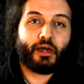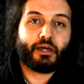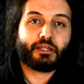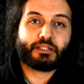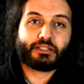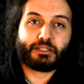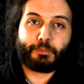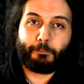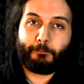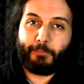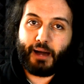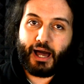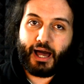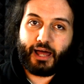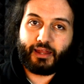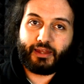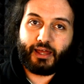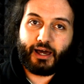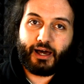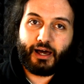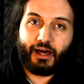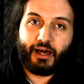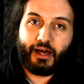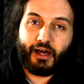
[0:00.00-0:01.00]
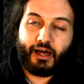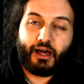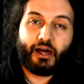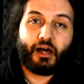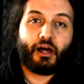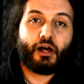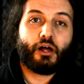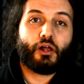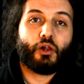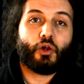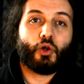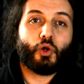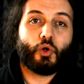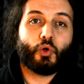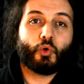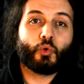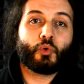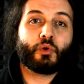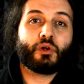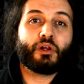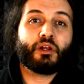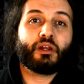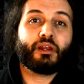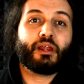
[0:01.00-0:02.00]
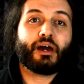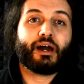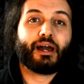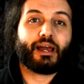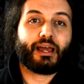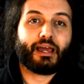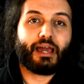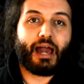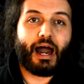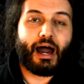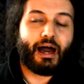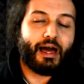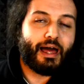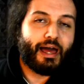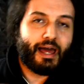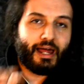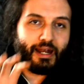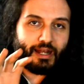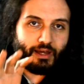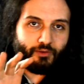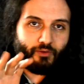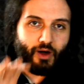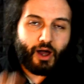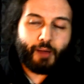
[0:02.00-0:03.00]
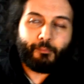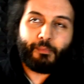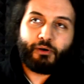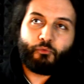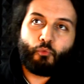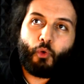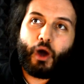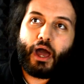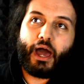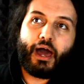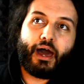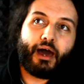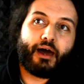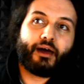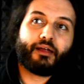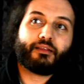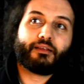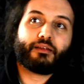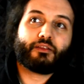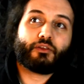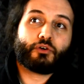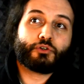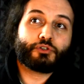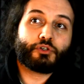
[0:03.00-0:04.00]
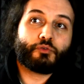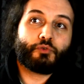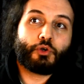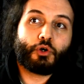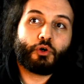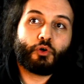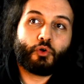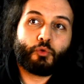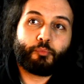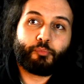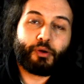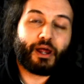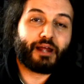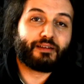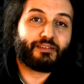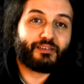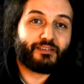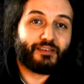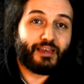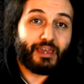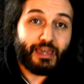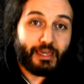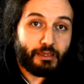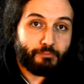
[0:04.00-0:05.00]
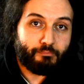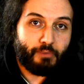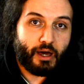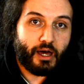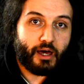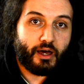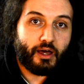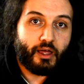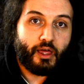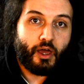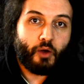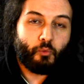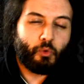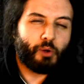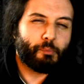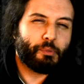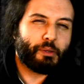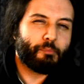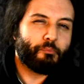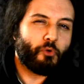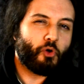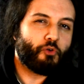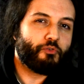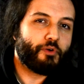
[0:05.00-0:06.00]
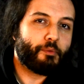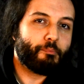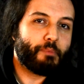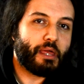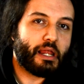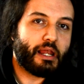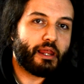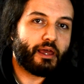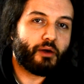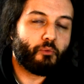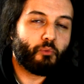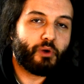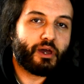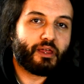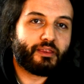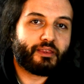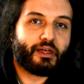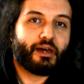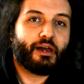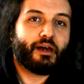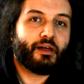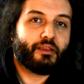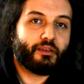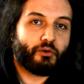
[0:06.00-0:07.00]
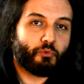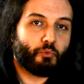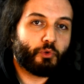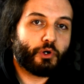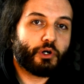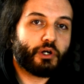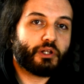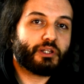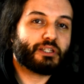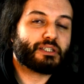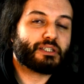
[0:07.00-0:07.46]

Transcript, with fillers: Spada lunga. Now, I'm aware that those of you who practice HEMA will be more familiar with the word